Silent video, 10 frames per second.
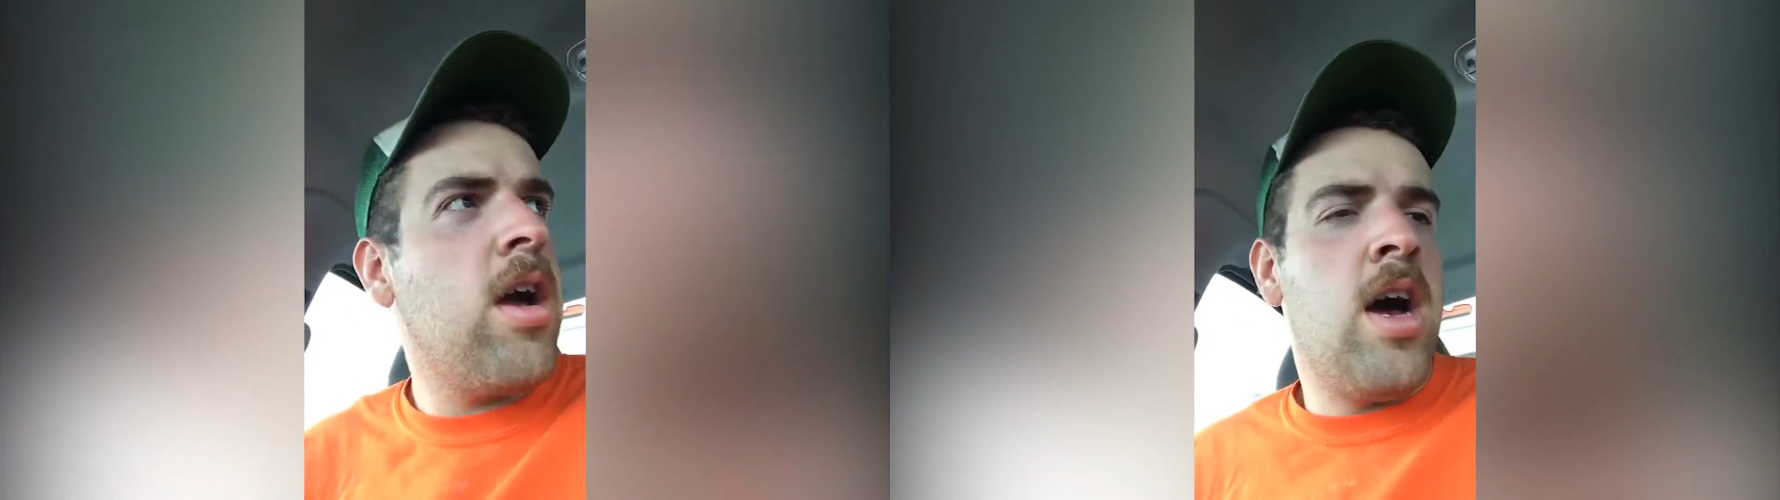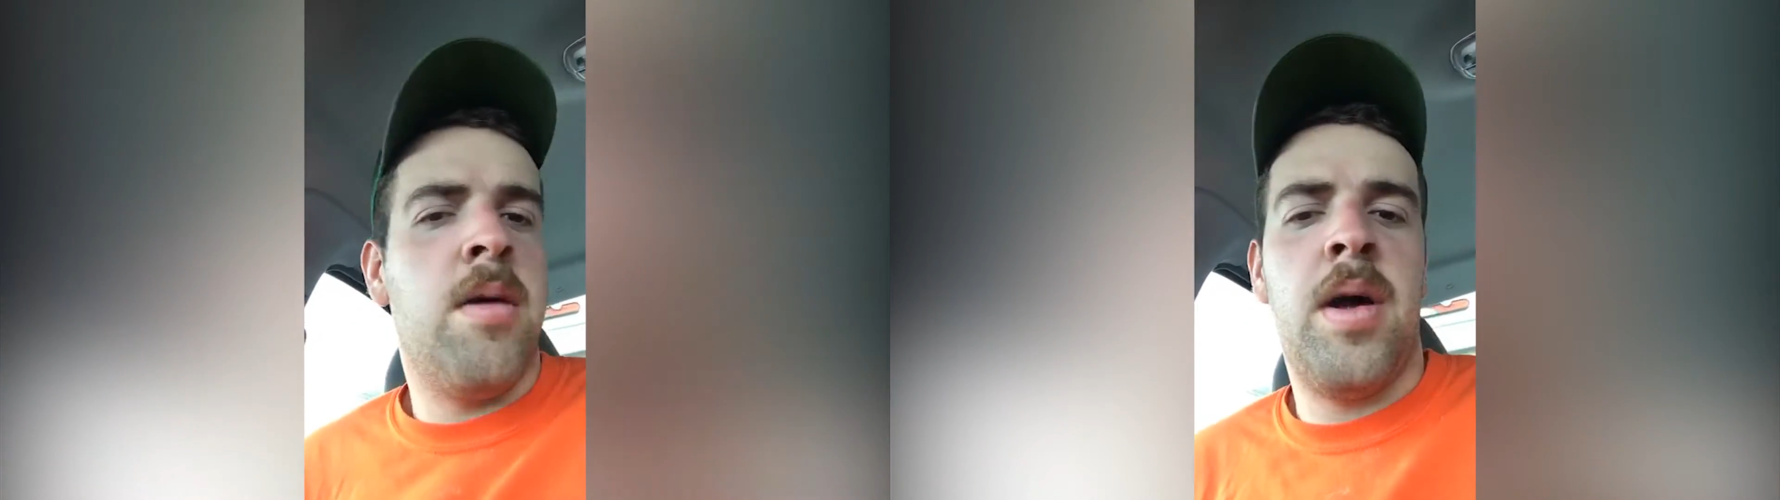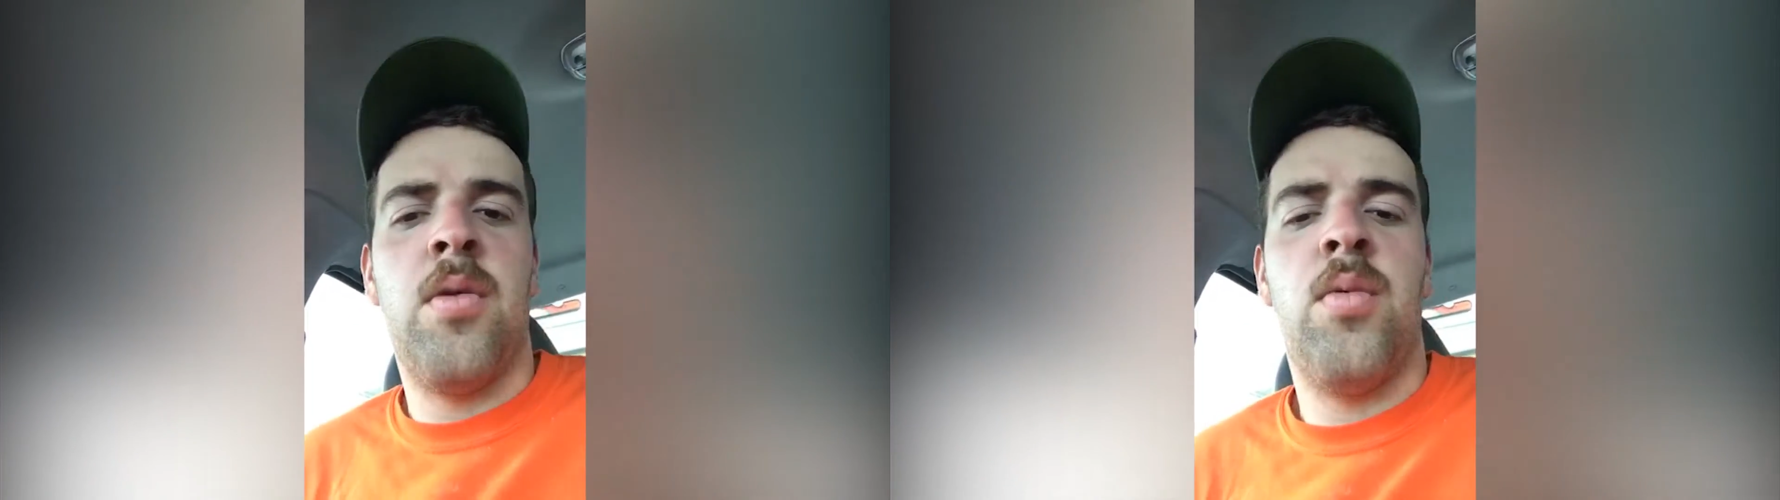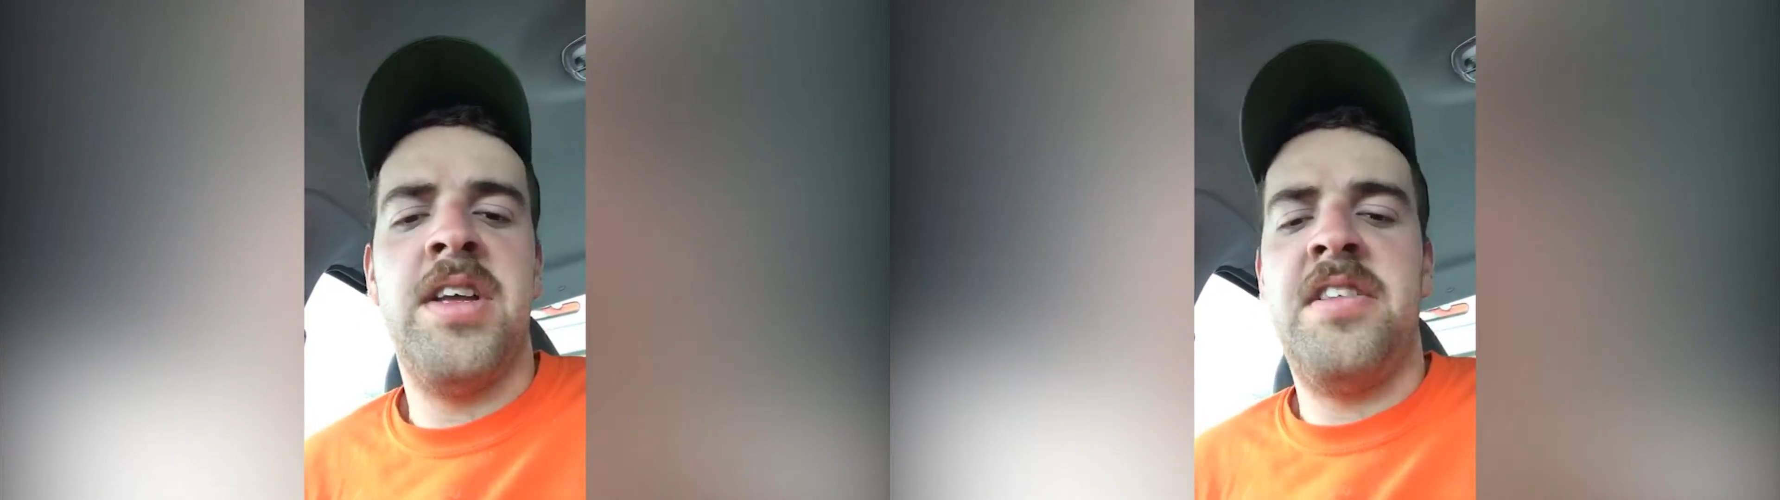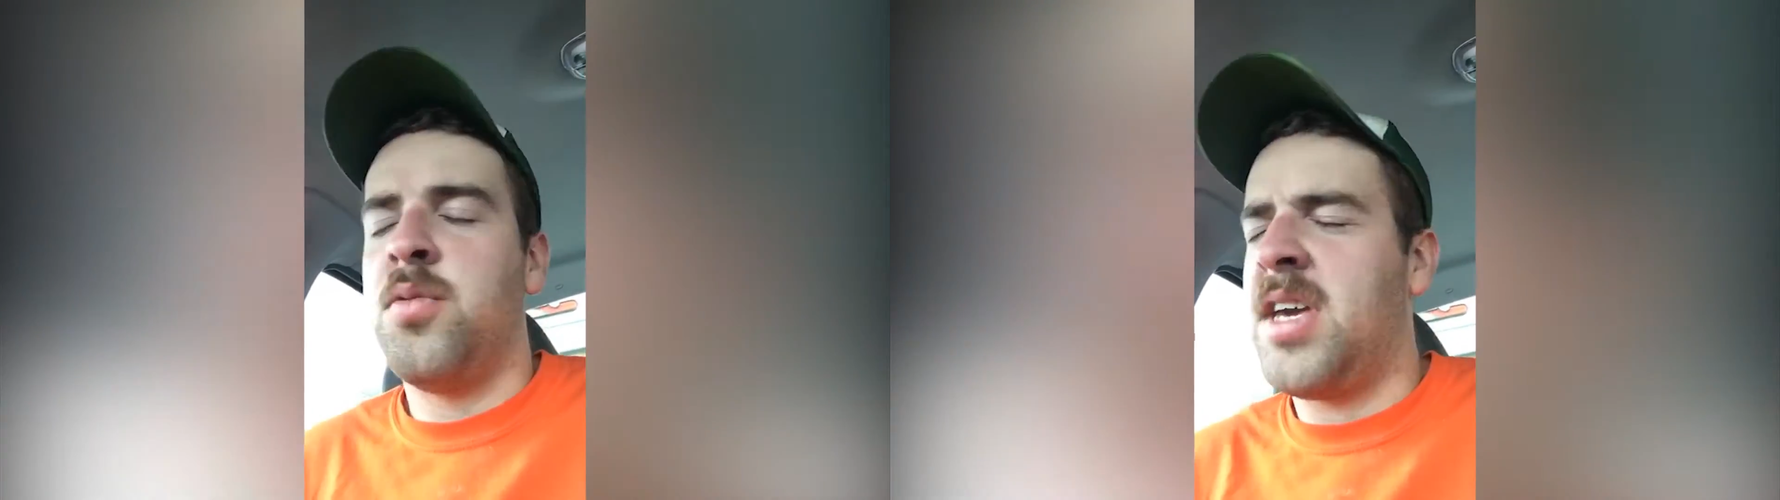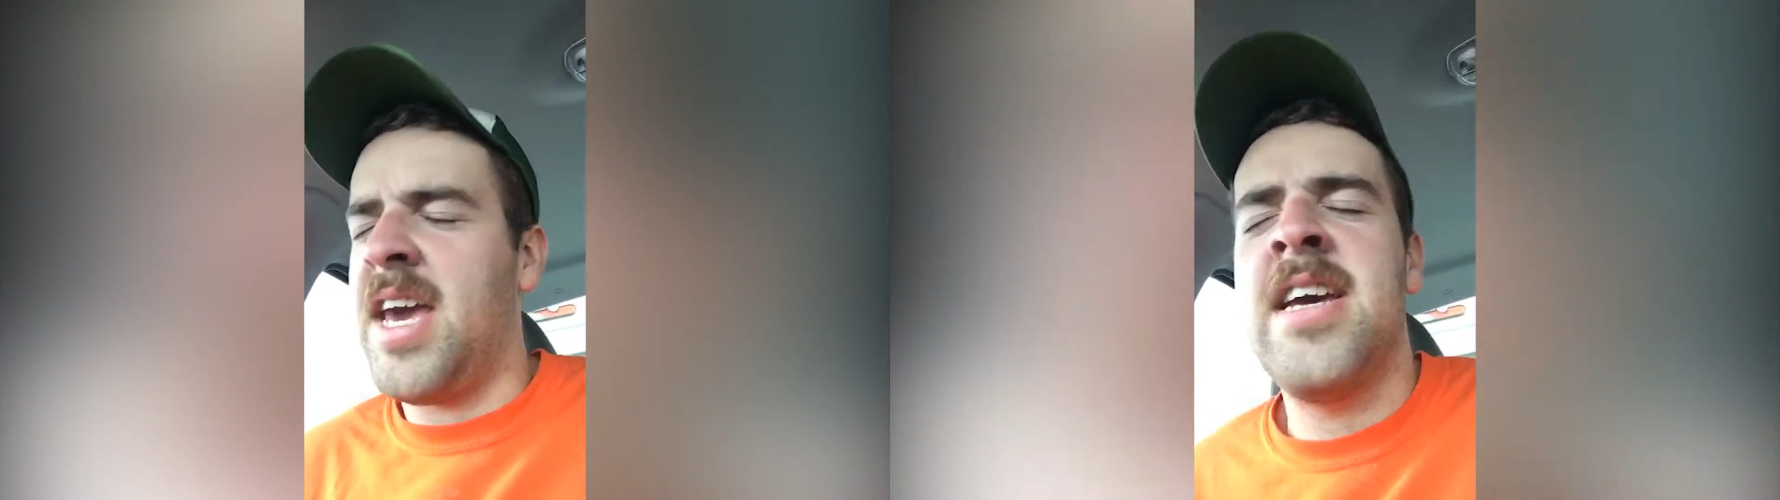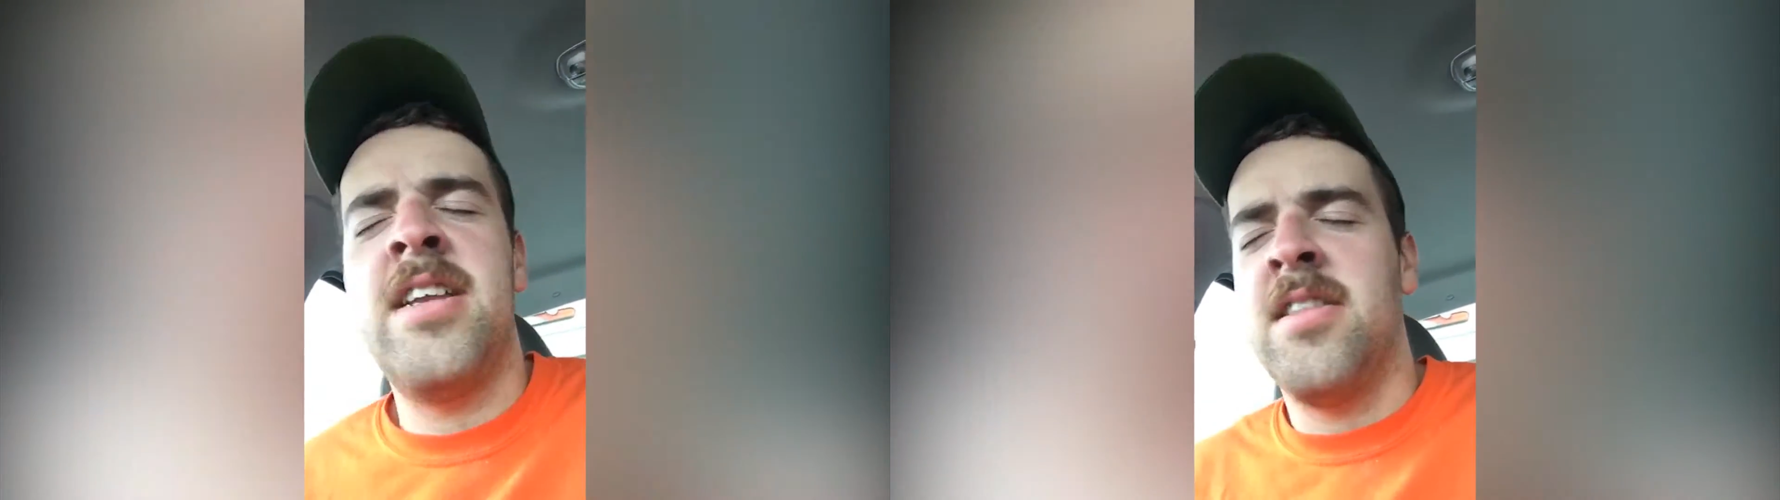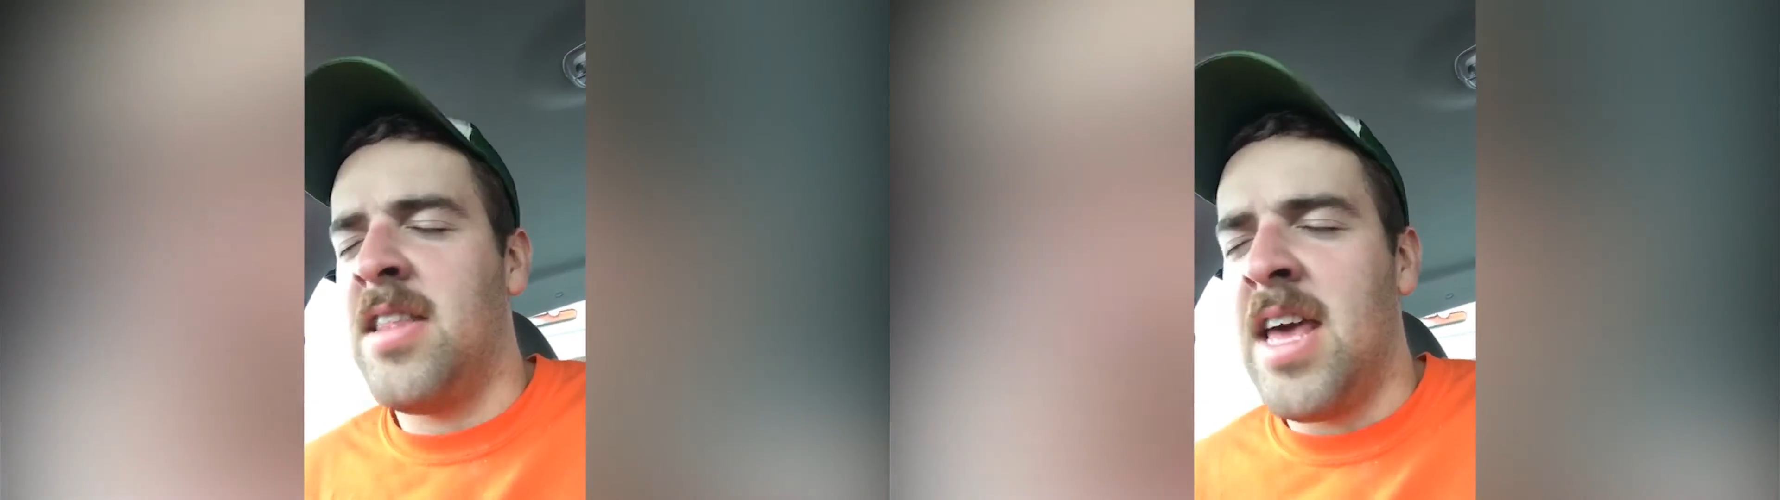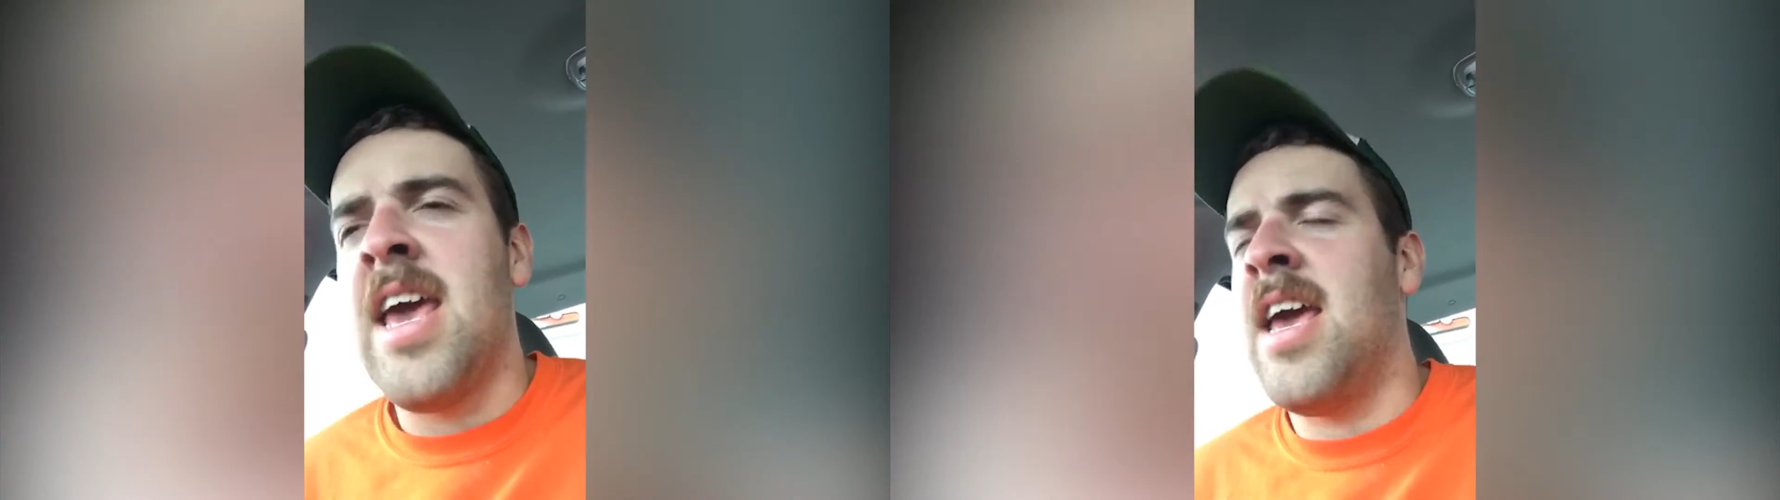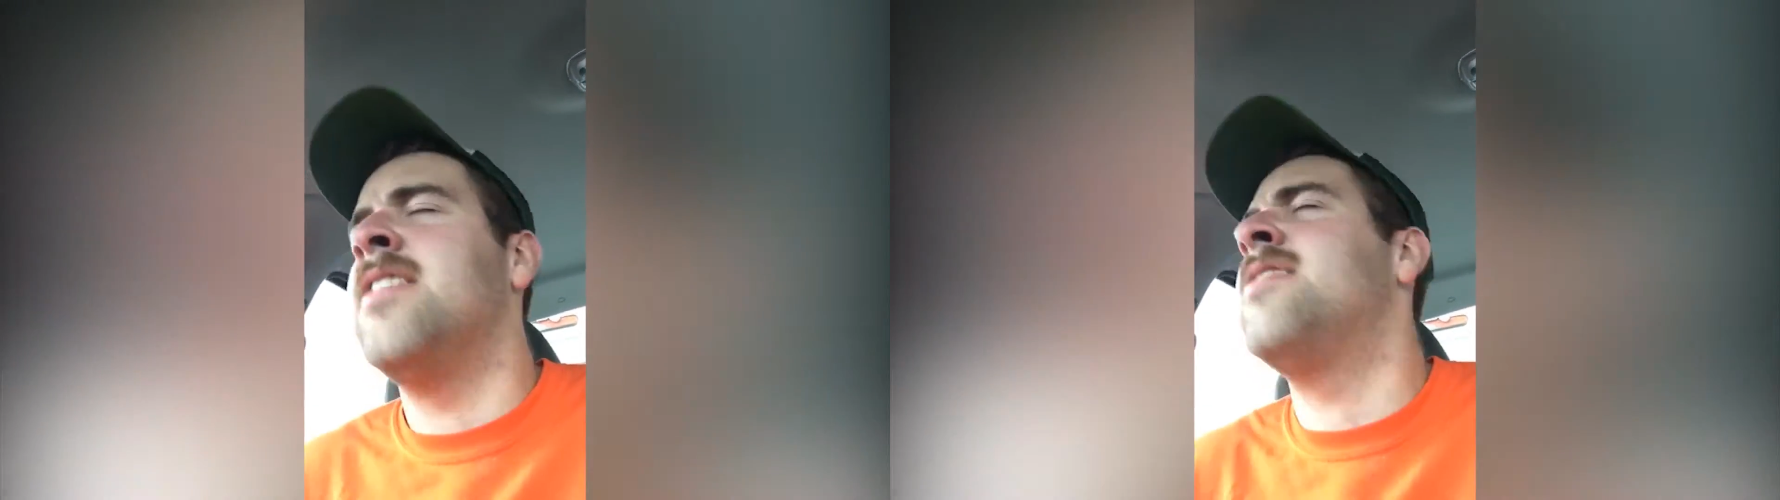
on my way to Canyonland,